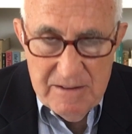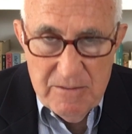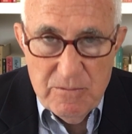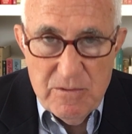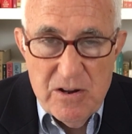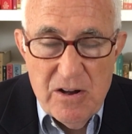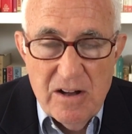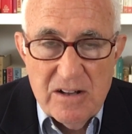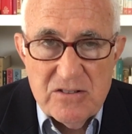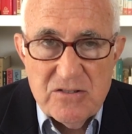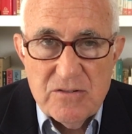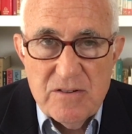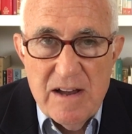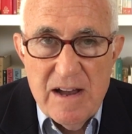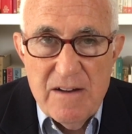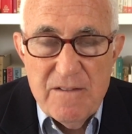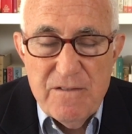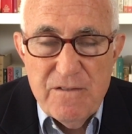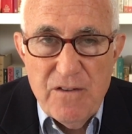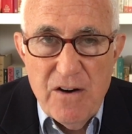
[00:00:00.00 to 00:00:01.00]
We also
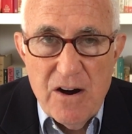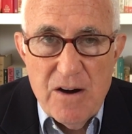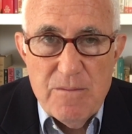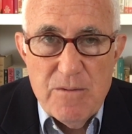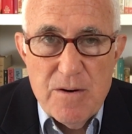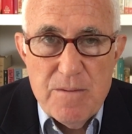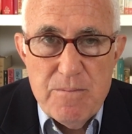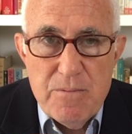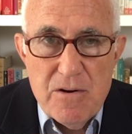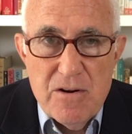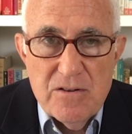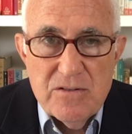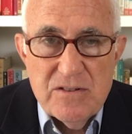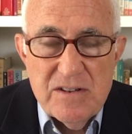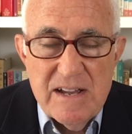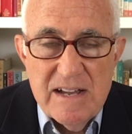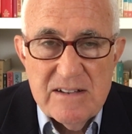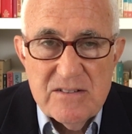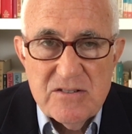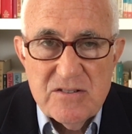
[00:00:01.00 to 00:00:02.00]
have farmer
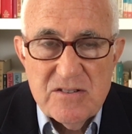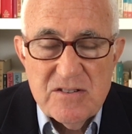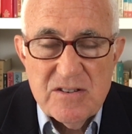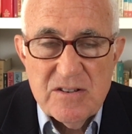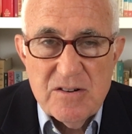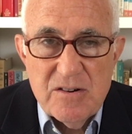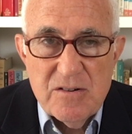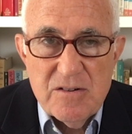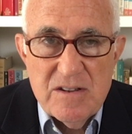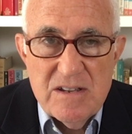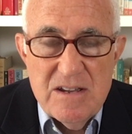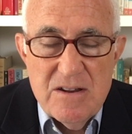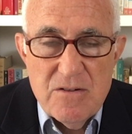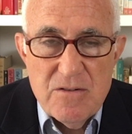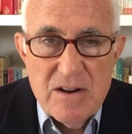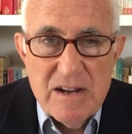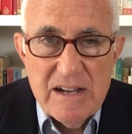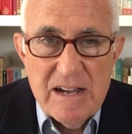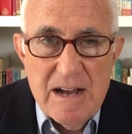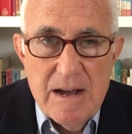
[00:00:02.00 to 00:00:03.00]
protests that are
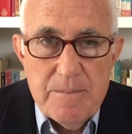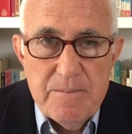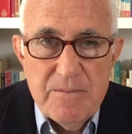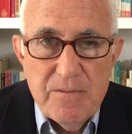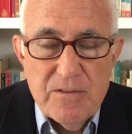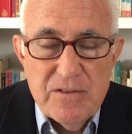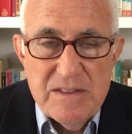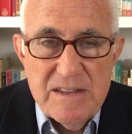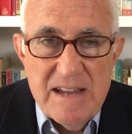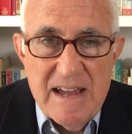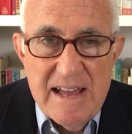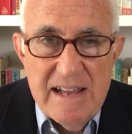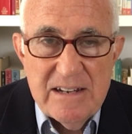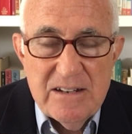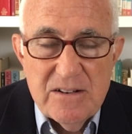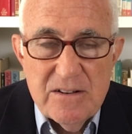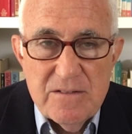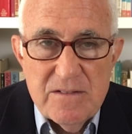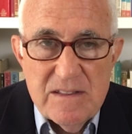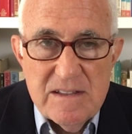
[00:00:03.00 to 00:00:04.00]
gearing up for the
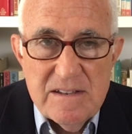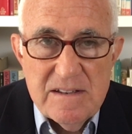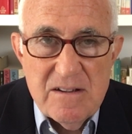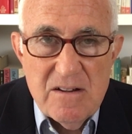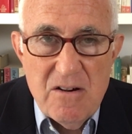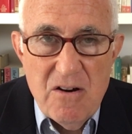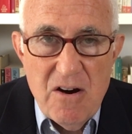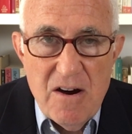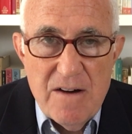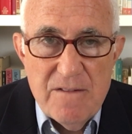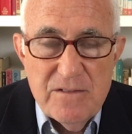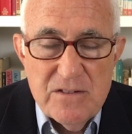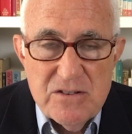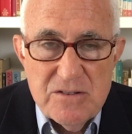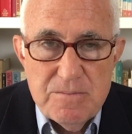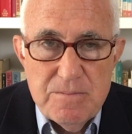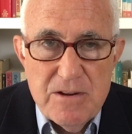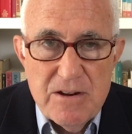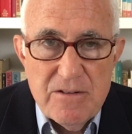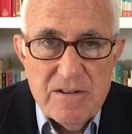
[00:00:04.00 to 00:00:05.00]
end of the
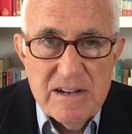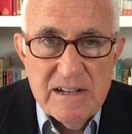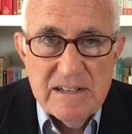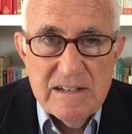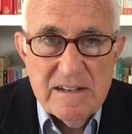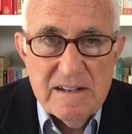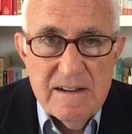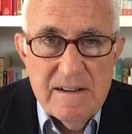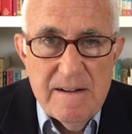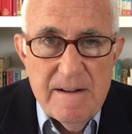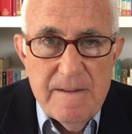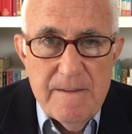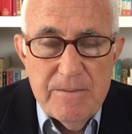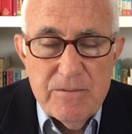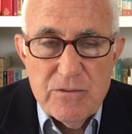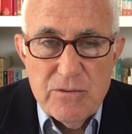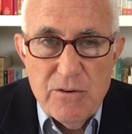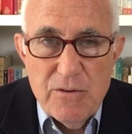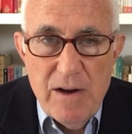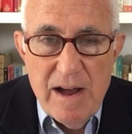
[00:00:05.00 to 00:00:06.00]
harvest period
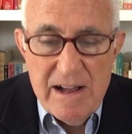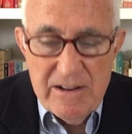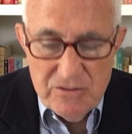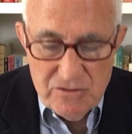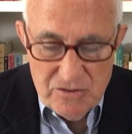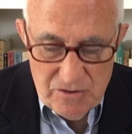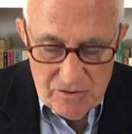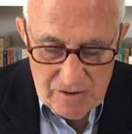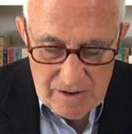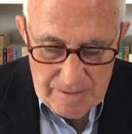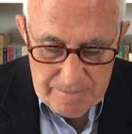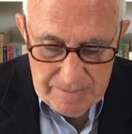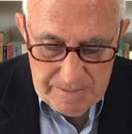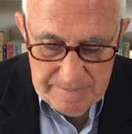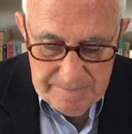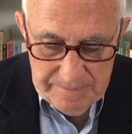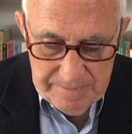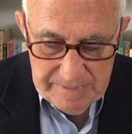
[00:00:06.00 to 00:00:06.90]
throughout Europe.